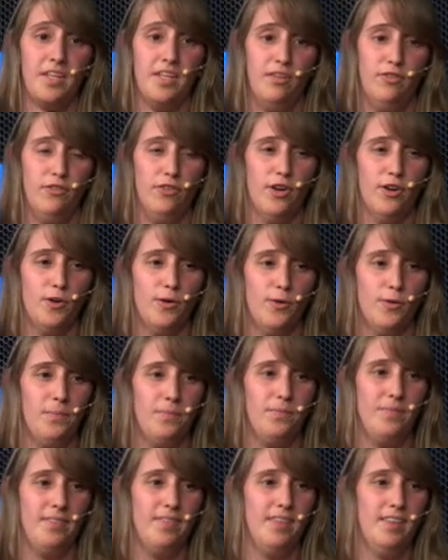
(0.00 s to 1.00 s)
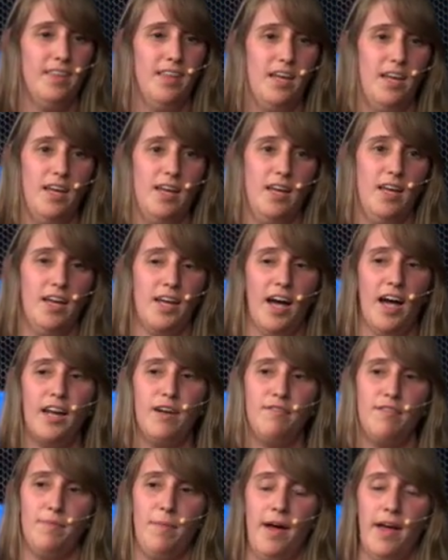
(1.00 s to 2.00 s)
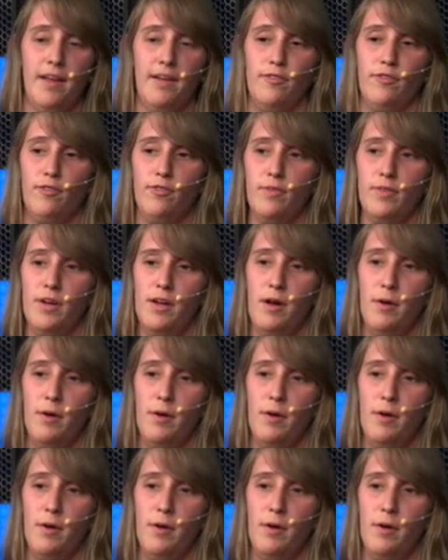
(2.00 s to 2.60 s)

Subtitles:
So it kind of depends.